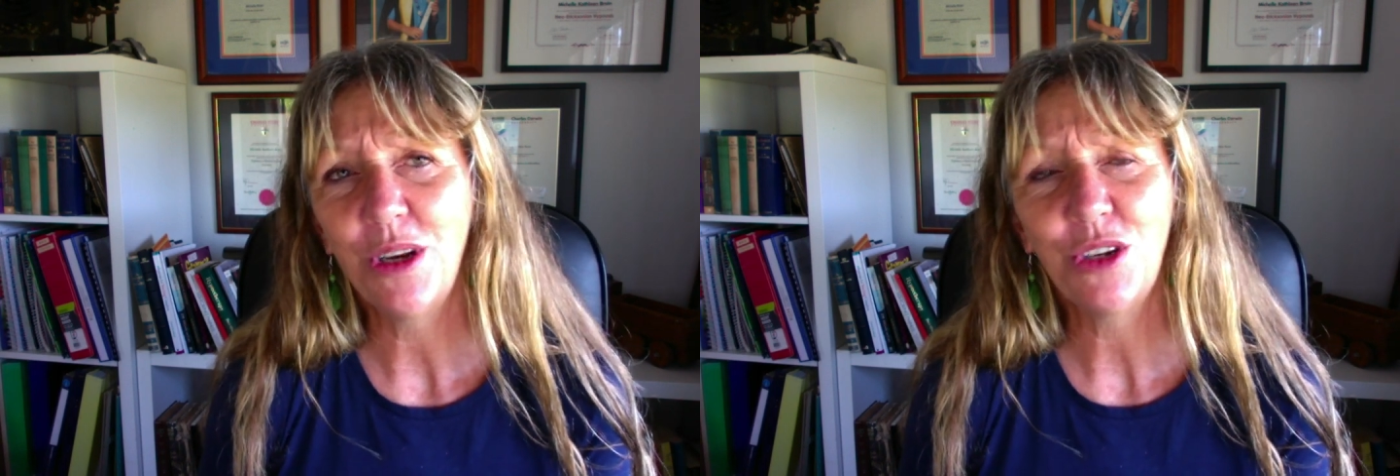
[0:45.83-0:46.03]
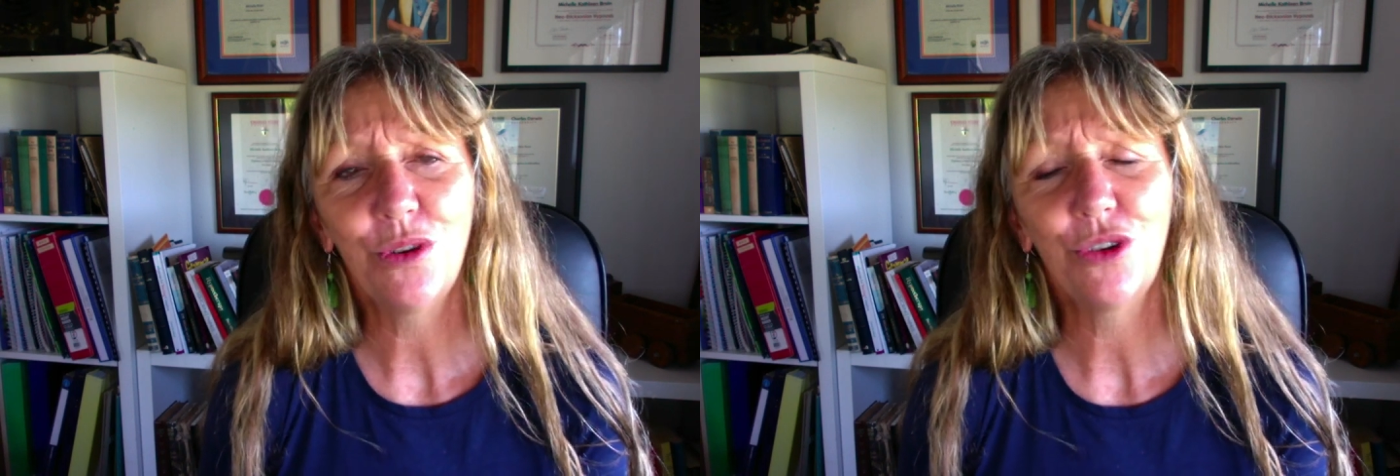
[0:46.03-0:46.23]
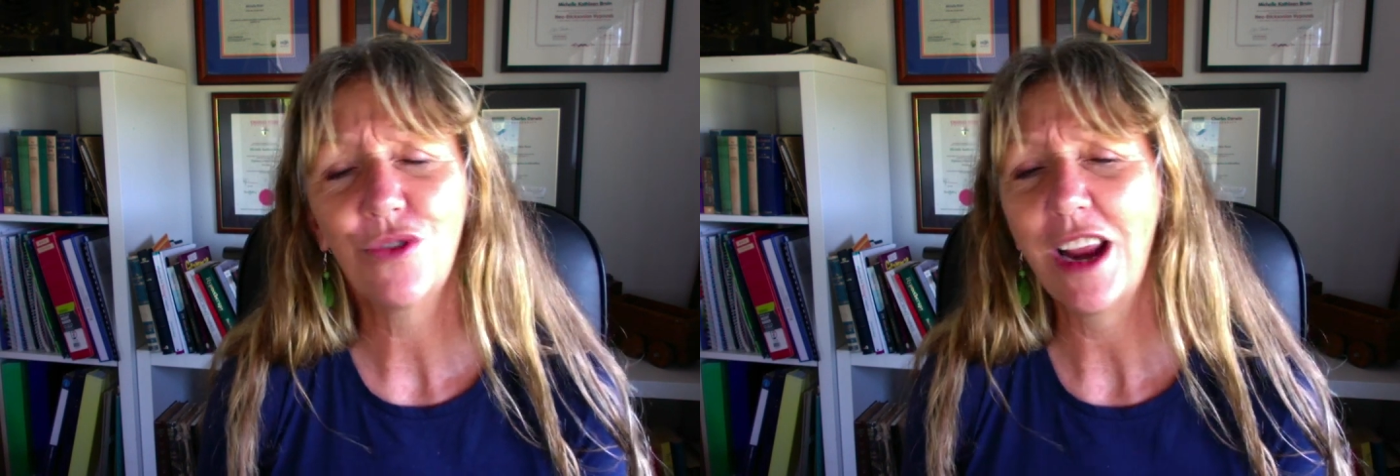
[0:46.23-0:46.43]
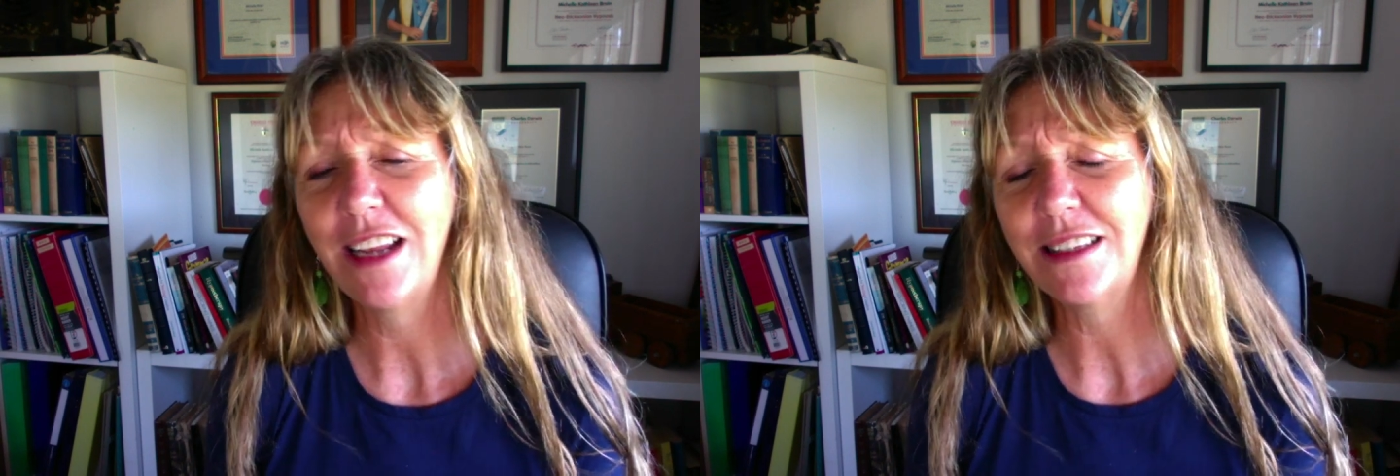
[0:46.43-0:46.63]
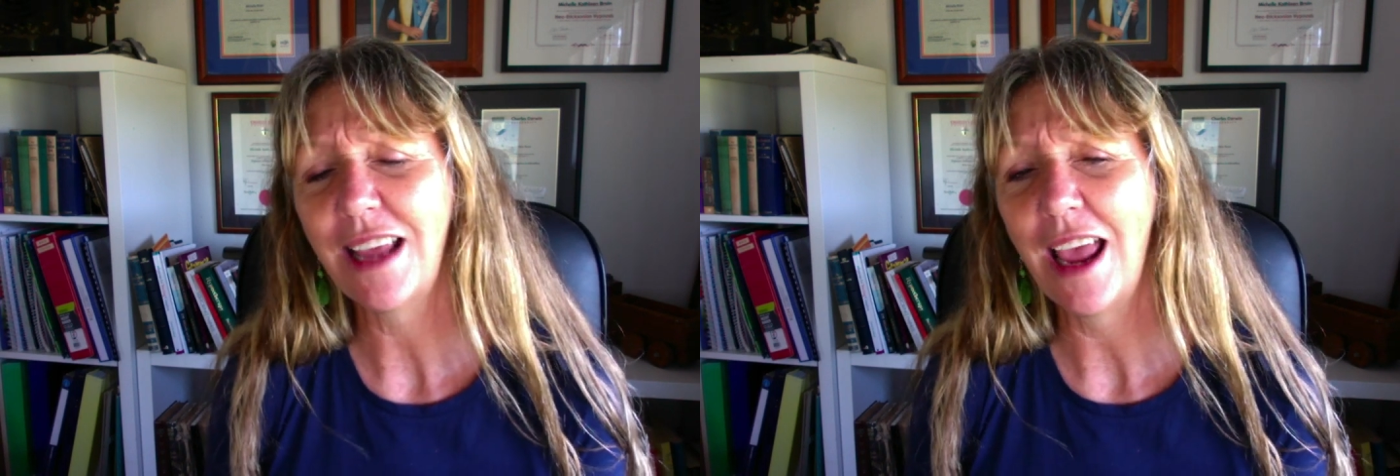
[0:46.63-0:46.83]
into a
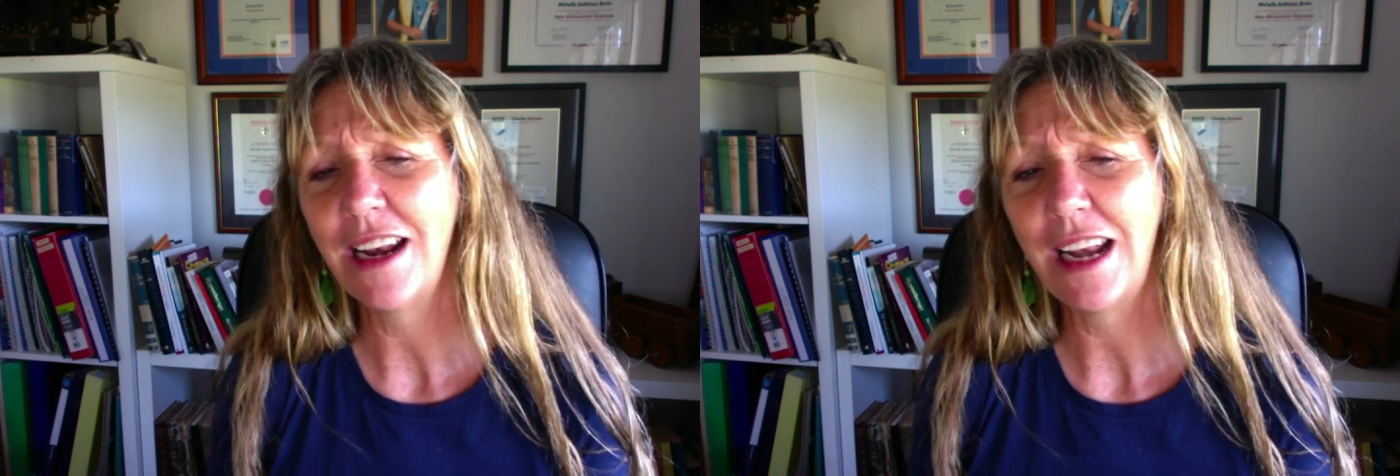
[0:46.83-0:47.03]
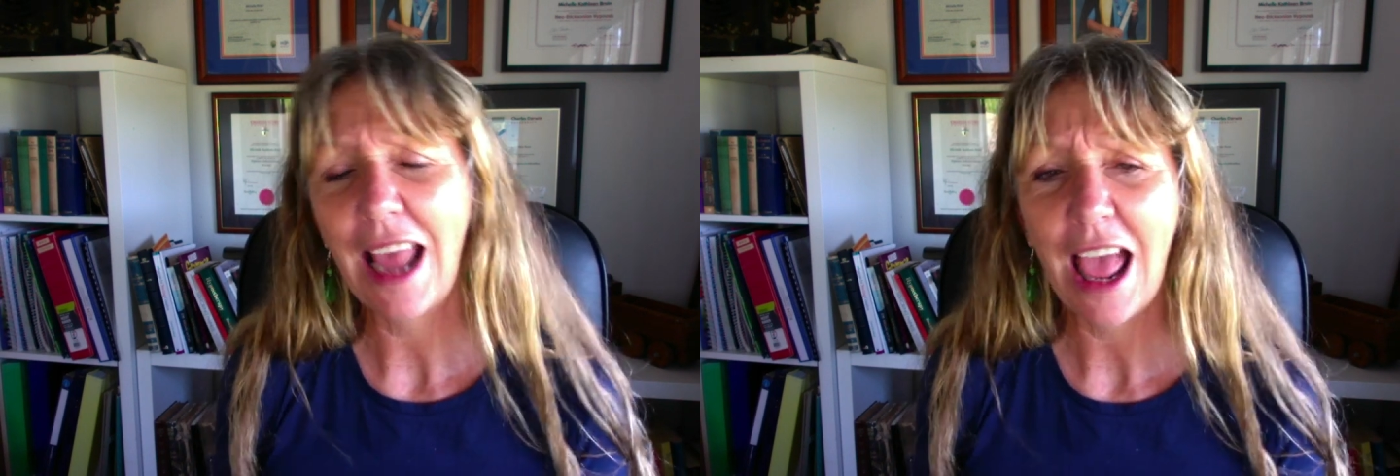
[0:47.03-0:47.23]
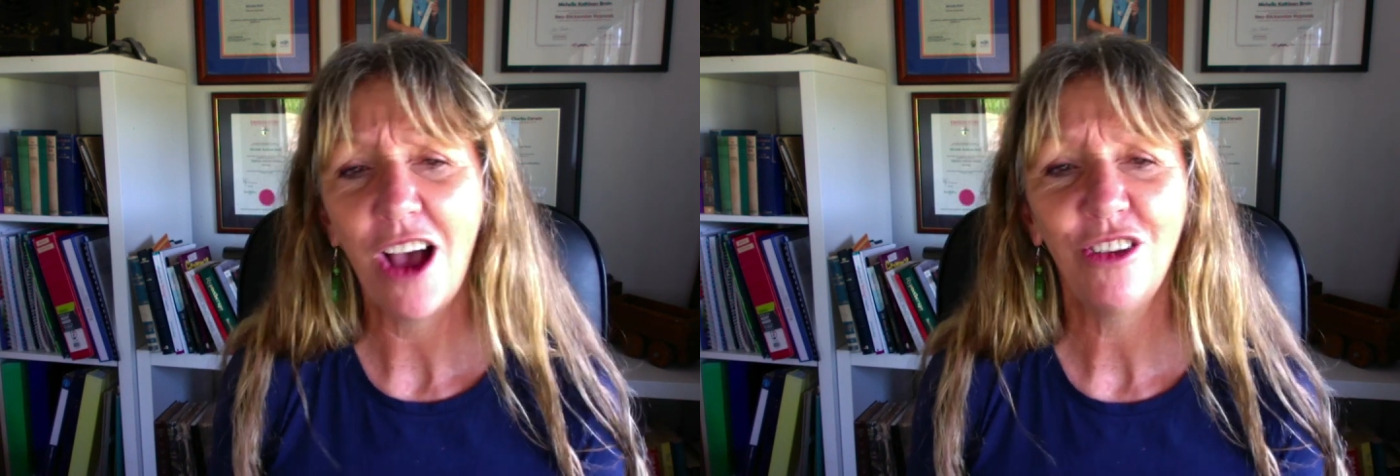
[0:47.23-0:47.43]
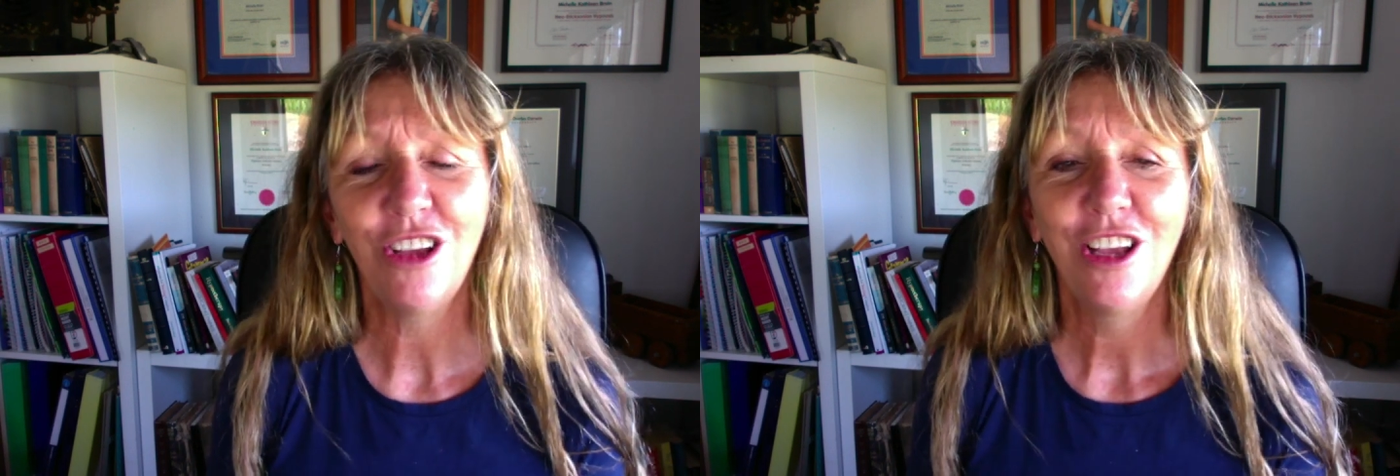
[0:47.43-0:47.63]
trance and allow